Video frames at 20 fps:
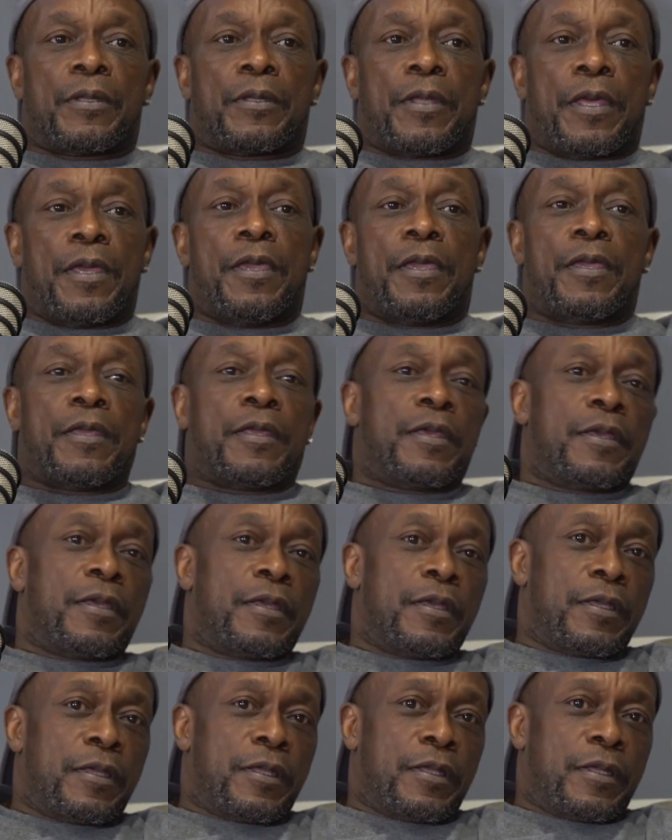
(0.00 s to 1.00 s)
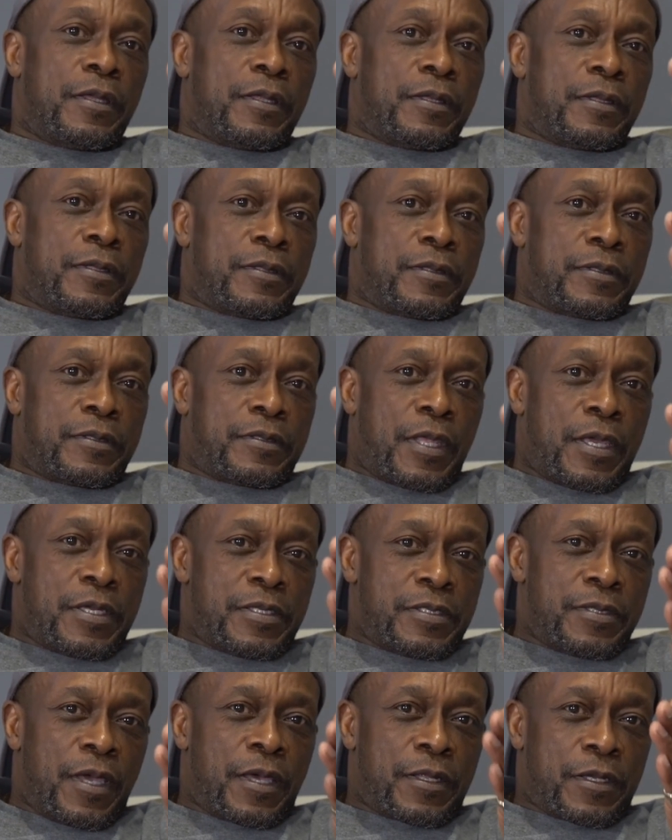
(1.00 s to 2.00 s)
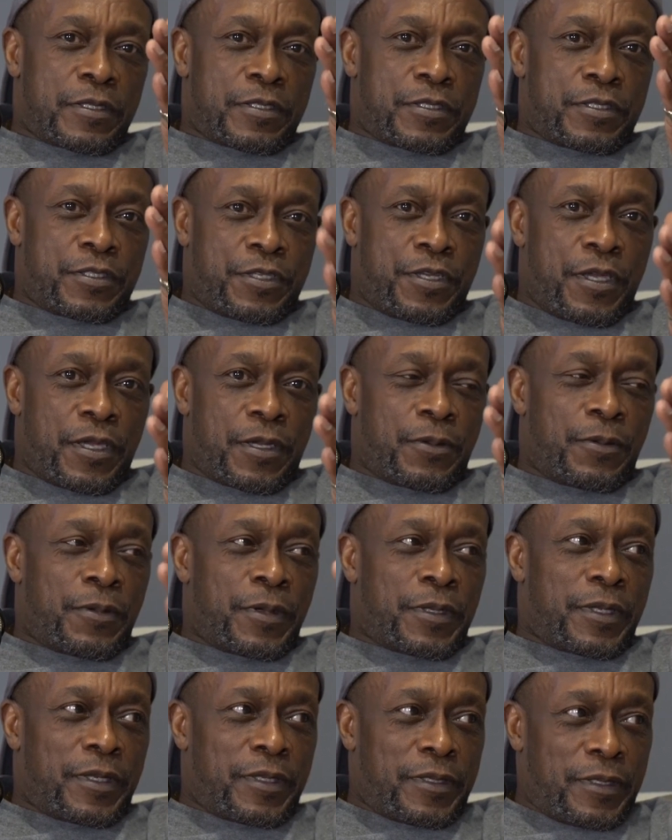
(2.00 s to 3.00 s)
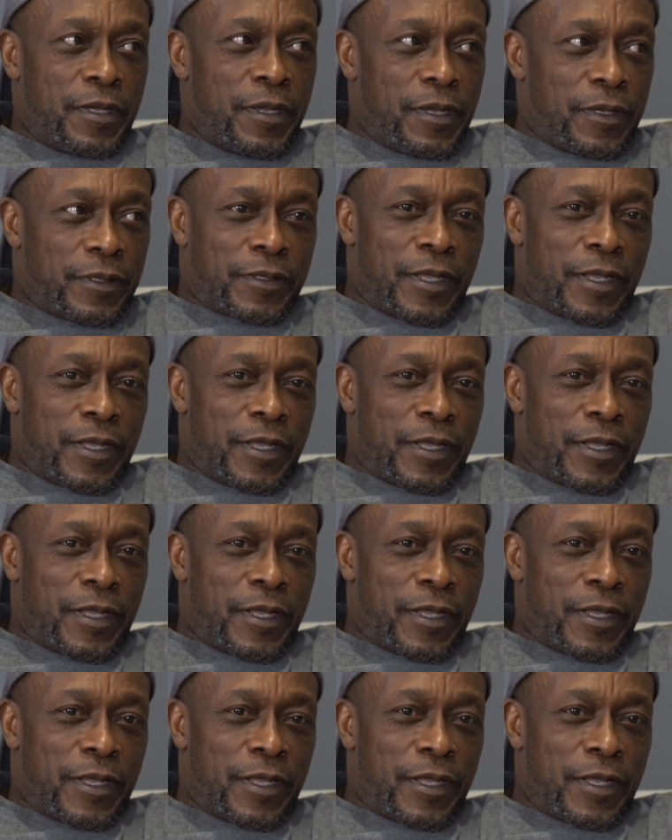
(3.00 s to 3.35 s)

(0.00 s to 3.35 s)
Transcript: hey, that's not a chick with a dick.